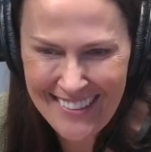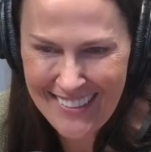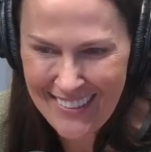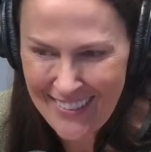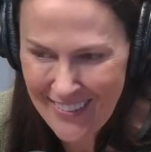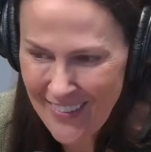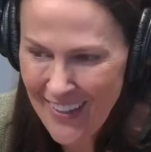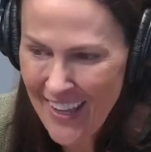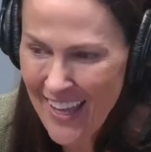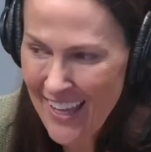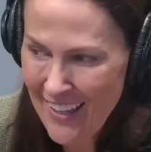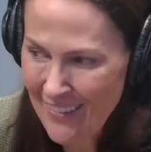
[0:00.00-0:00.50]

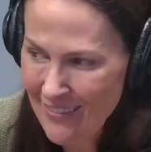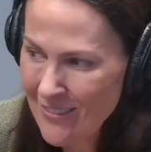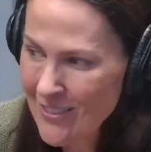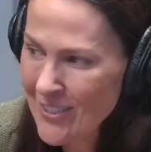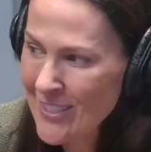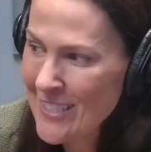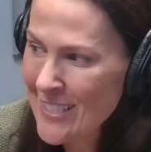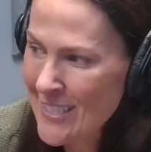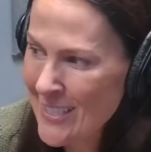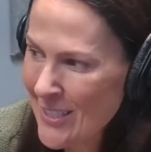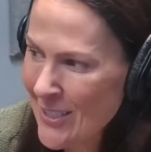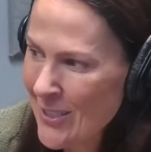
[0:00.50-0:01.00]
So
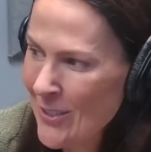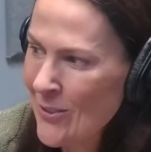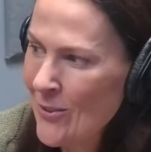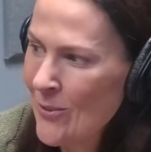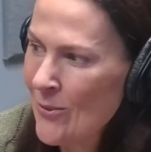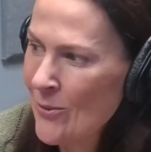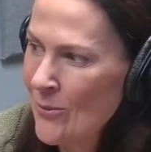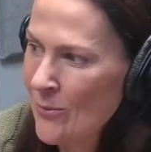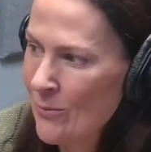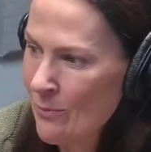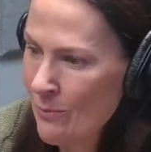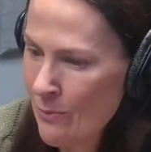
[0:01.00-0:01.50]
every
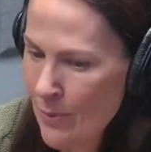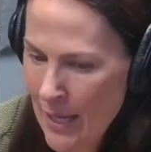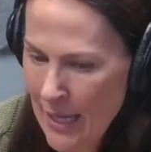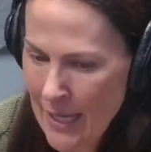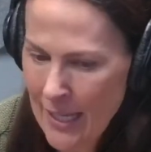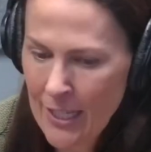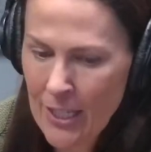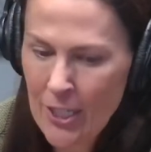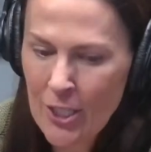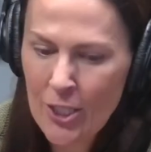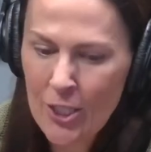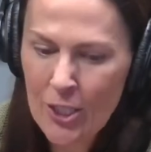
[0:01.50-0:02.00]
single
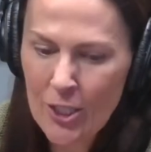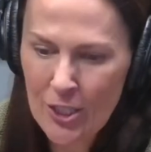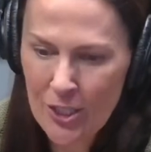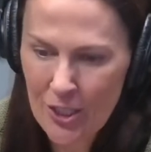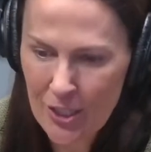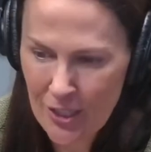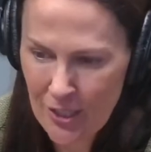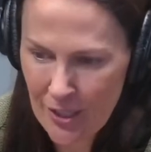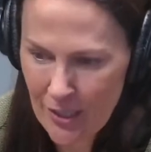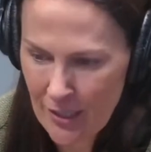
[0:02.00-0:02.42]
buyer